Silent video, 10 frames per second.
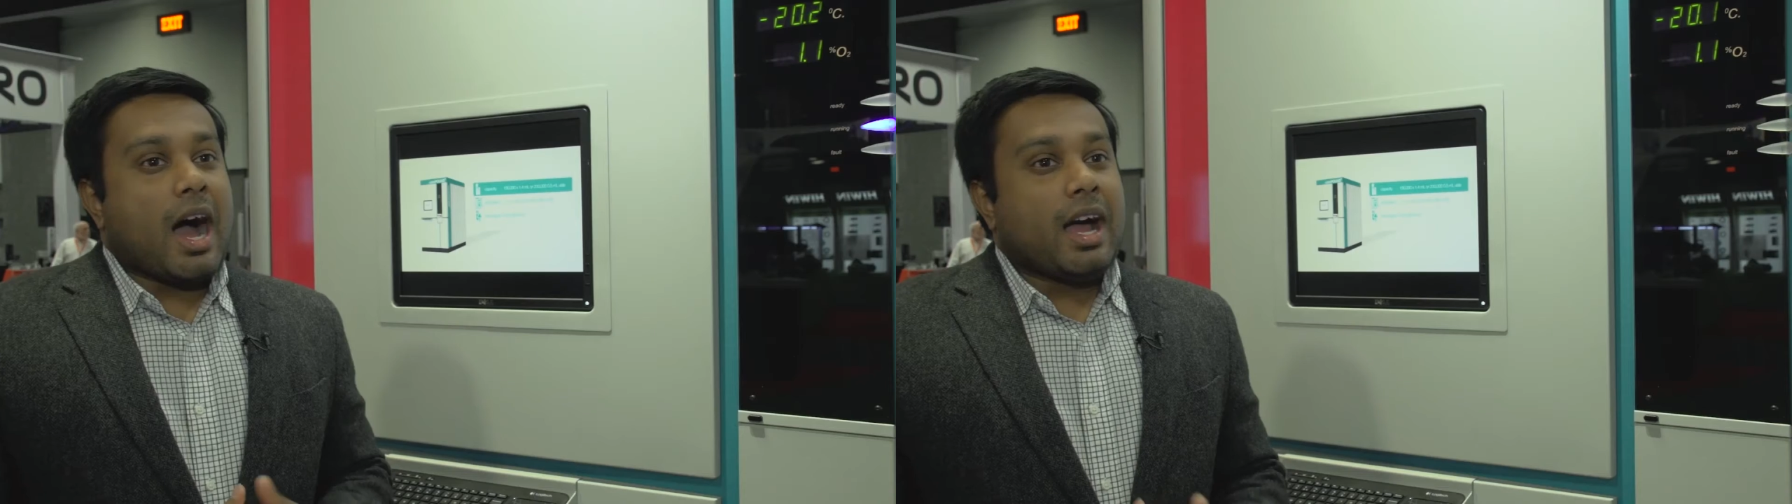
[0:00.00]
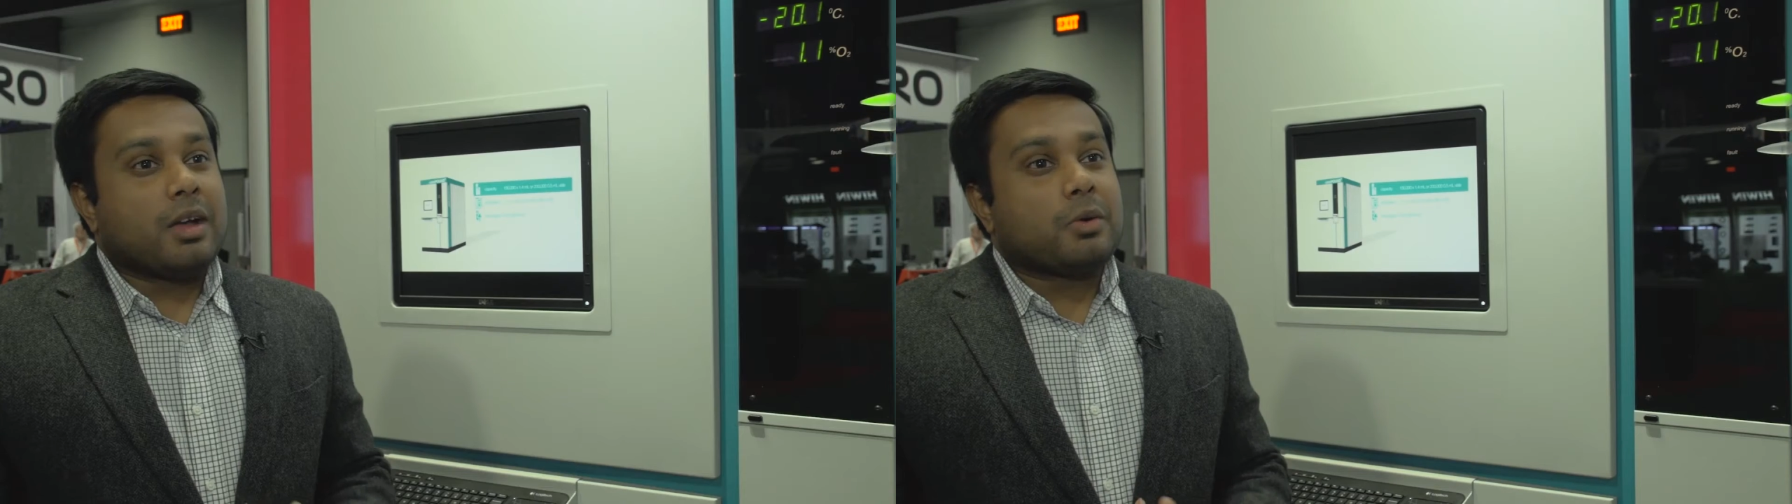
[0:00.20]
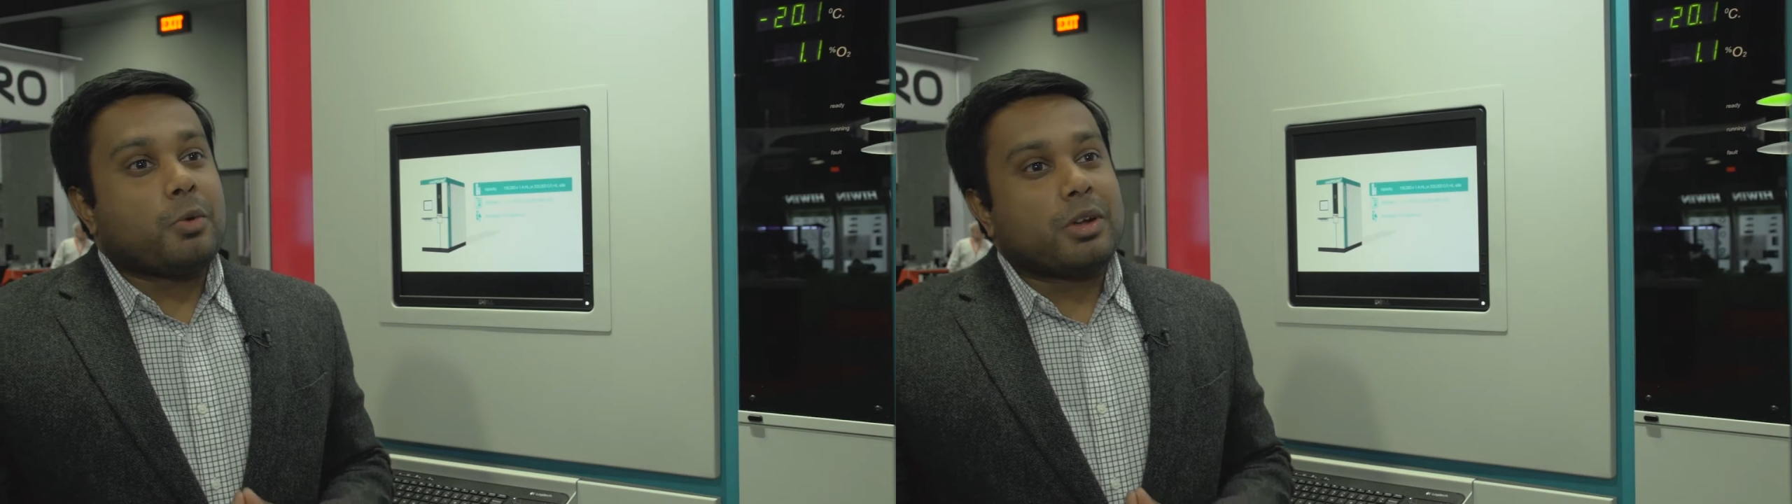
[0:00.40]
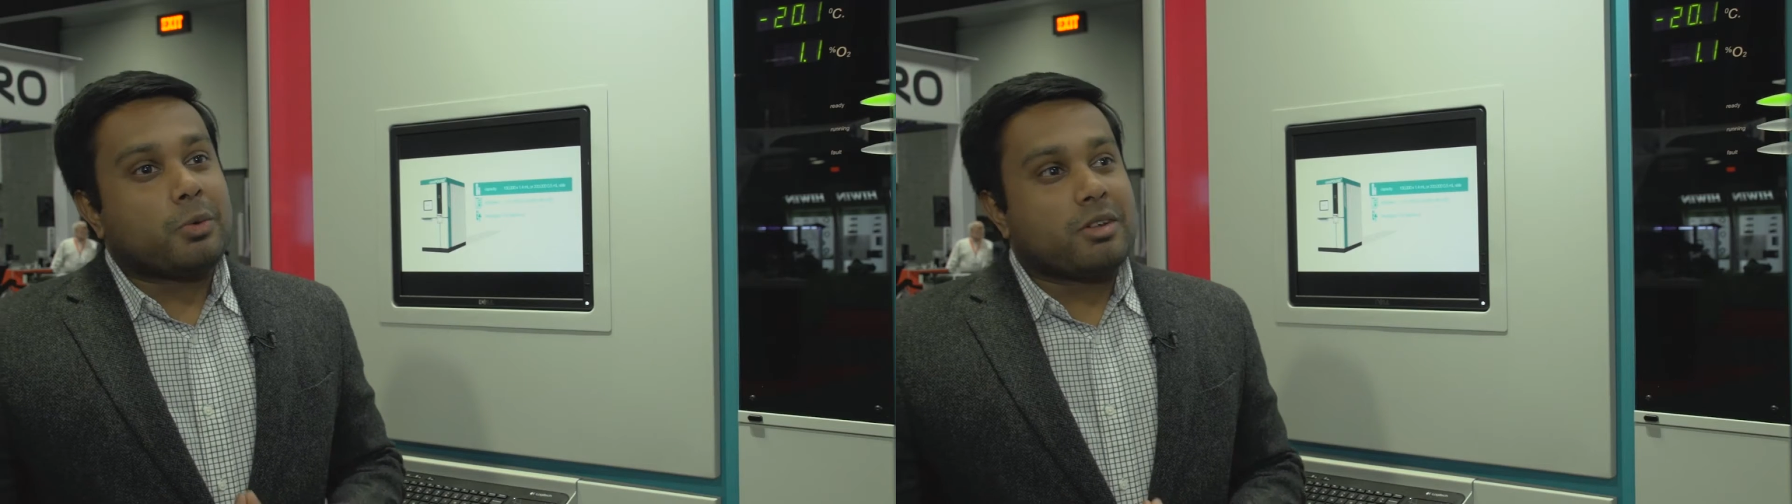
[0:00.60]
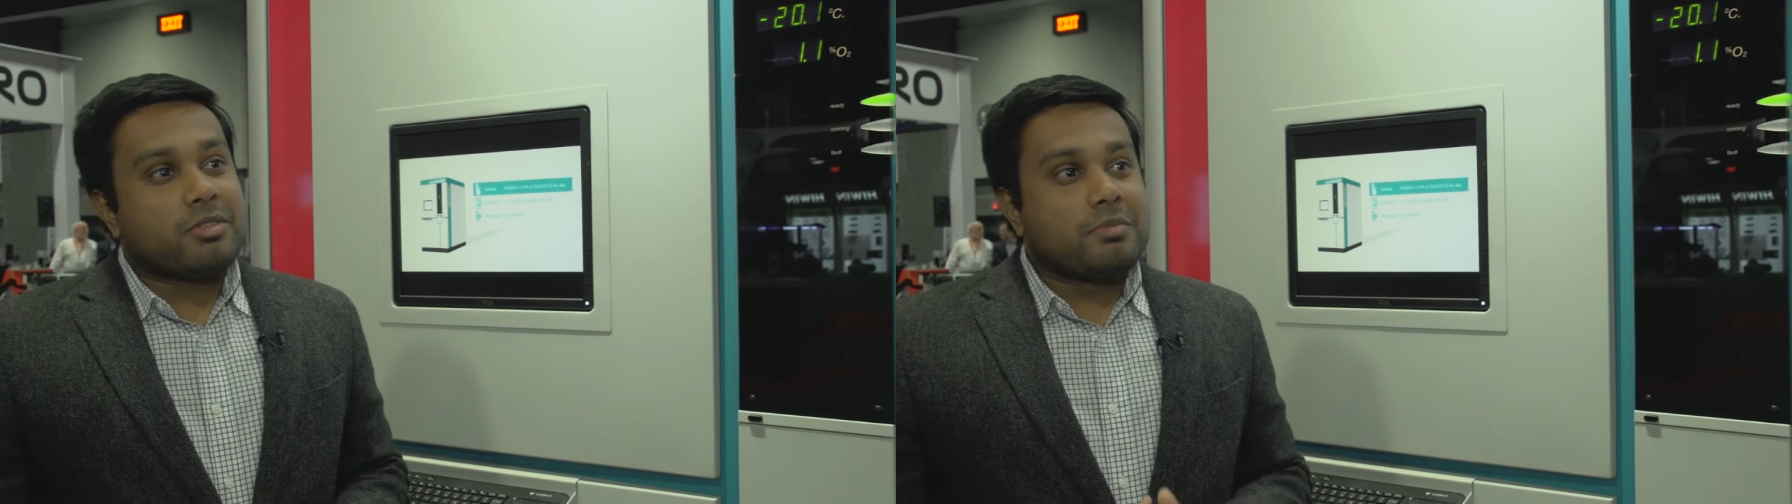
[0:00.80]
I,
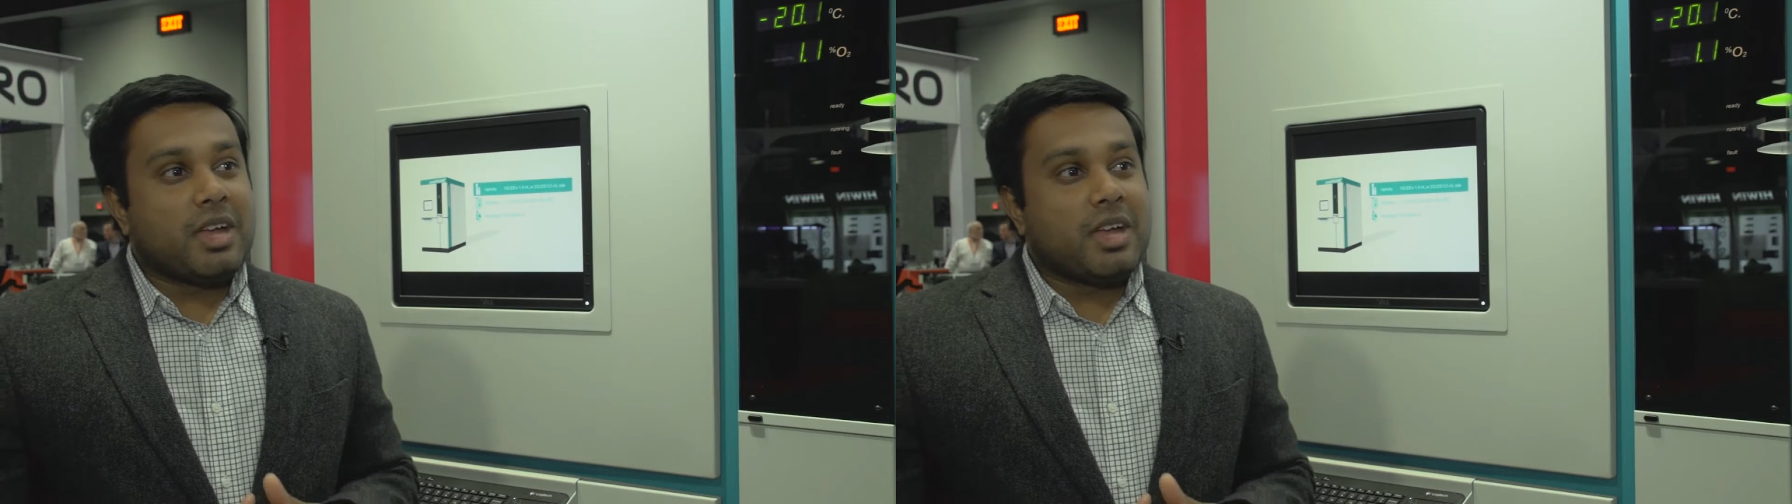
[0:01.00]
one of the